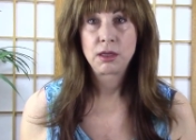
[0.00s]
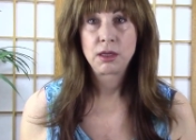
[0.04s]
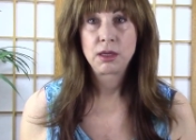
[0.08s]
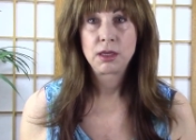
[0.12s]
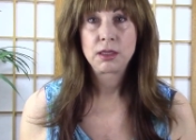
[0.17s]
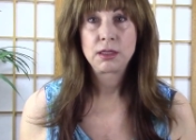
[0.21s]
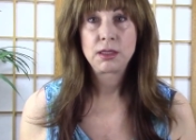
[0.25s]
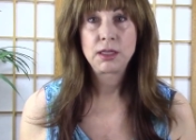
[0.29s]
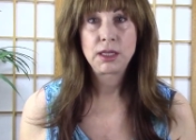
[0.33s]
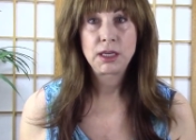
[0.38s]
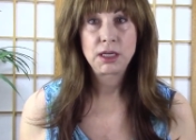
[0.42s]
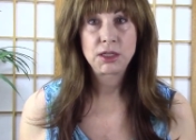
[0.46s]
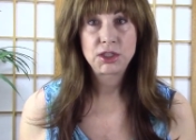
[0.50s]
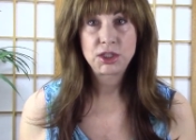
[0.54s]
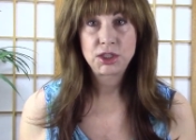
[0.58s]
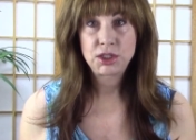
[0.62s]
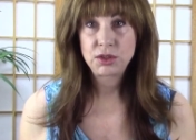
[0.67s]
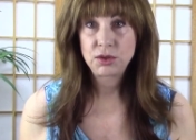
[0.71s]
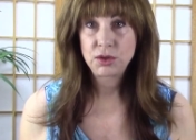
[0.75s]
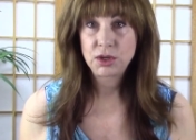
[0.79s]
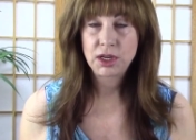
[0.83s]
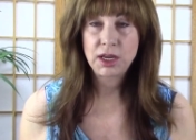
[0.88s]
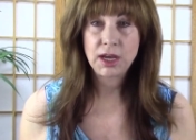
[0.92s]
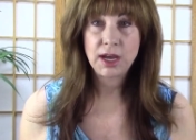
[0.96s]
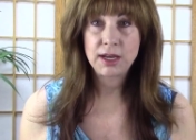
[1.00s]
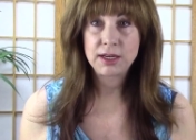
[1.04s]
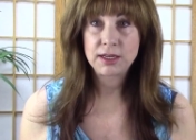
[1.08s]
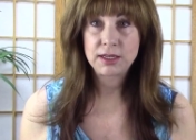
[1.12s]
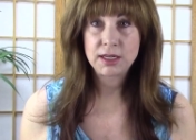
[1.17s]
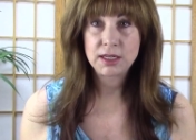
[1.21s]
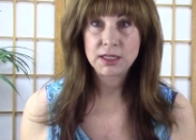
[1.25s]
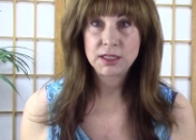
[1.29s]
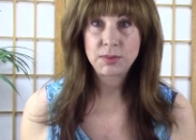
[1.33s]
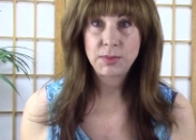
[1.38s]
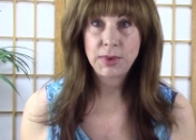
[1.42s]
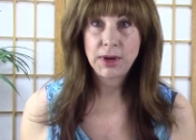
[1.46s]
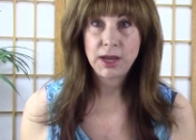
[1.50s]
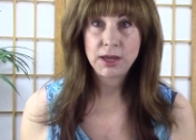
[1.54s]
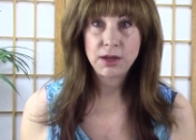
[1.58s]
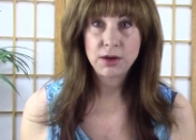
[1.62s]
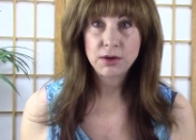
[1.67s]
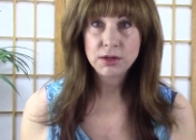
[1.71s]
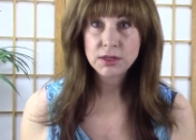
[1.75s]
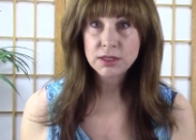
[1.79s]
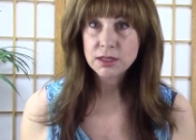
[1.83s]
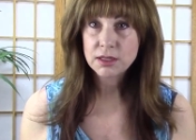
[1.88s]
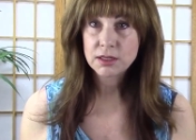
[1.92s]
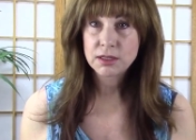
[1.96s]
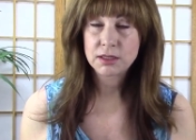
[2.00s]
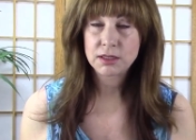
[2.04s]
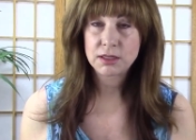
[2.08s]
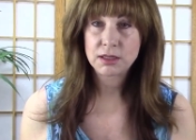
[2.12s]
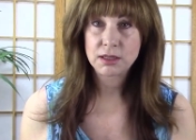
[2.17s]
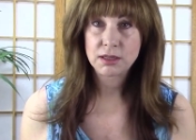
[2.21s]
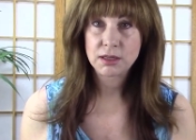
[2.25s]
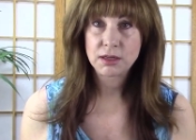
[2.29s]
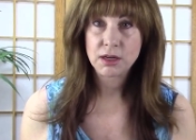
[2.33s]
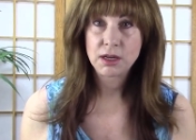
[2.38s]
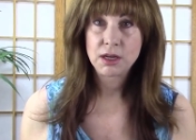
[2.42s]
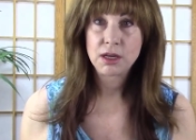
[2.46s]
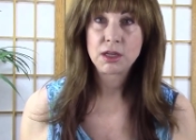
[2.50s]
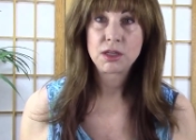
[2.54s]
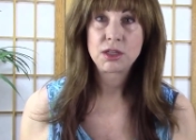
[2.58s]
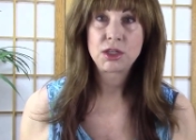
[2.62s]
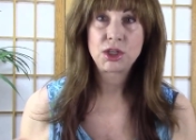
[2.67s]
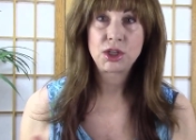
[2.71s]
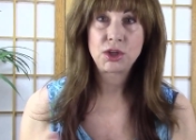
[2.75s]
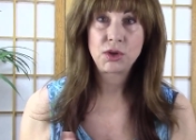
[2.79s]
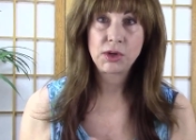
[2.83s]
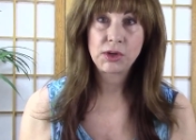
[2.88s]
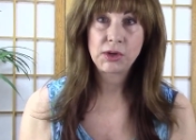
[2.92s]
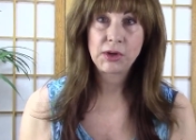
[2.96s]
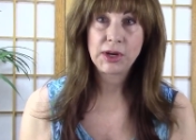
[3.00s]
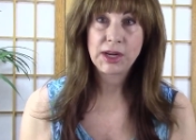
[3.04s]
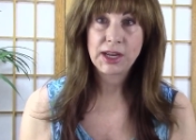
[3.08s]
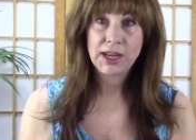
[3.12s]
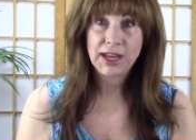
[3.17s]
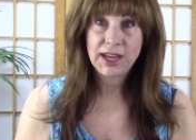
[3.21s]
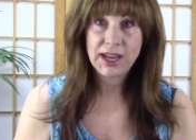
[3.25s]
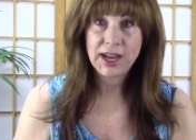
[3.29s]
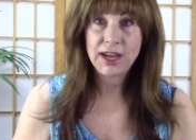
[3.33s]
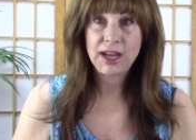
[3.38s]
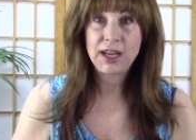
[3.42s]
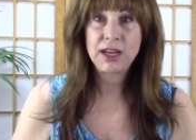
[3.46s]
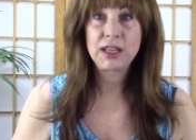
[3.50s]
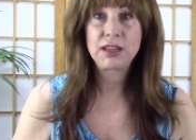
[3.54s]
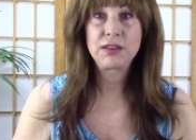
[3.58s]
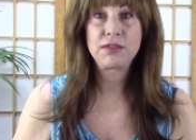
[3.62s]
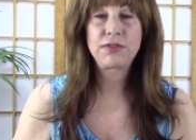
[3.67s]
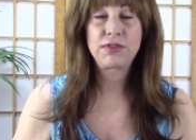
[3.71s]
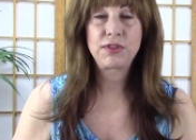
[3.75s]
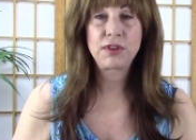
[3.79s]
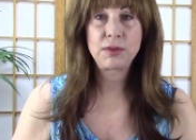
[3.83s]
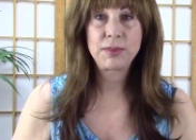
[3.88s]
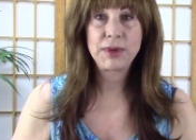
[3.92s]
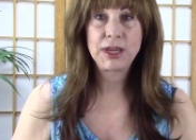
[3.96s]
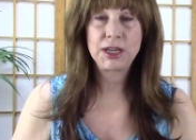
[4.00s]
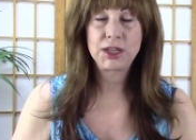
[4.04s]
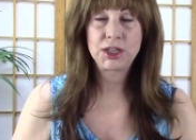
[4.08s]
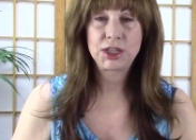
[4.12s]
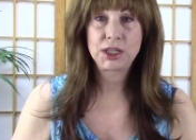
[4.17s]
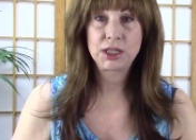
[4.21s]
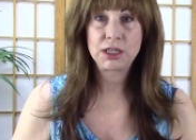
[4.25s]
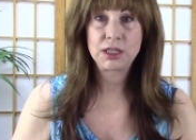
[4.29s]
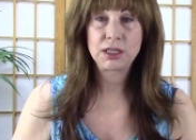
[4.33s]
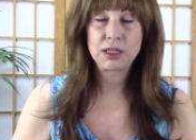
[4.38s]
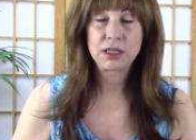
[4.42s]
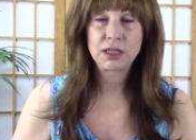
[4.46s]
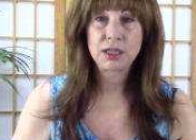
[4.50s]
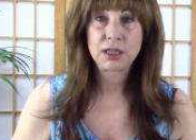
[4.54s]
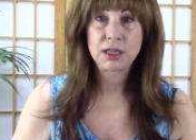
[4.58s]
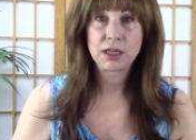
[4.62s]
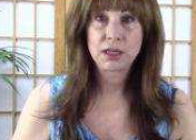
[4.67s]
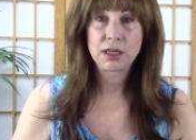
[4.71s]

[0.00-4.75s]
leading to gut dysbiosis, triggering gut inflammation,